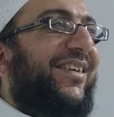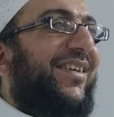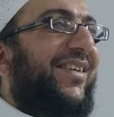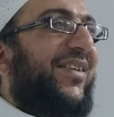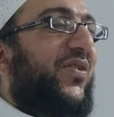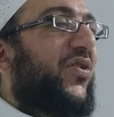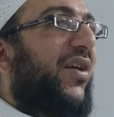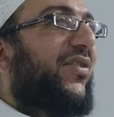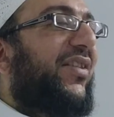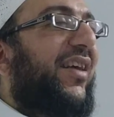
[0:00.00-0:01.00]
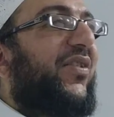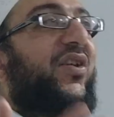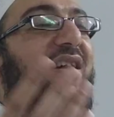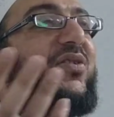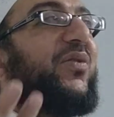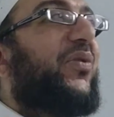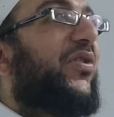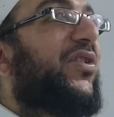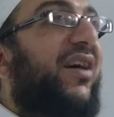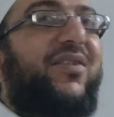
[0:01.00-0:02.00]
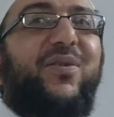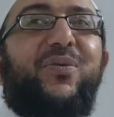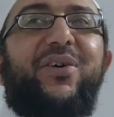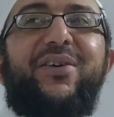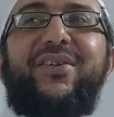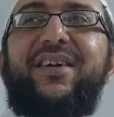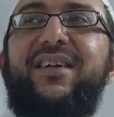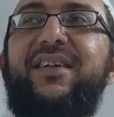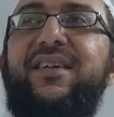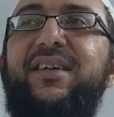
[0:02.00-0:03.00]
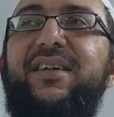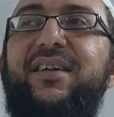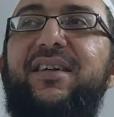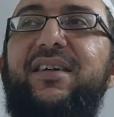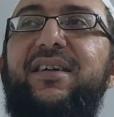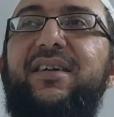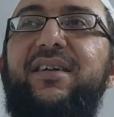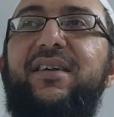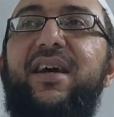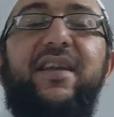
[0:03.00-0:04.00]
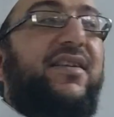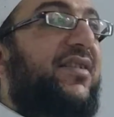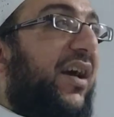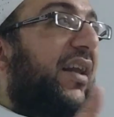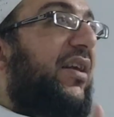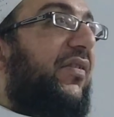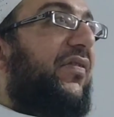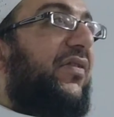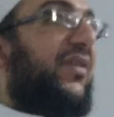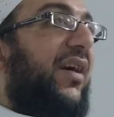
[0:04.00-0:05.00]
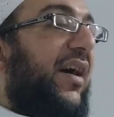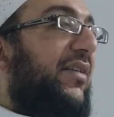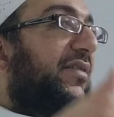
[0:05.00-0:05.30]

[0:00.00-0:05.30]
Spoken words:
300,000, 3,000, wow. And he's a Khalif. And this is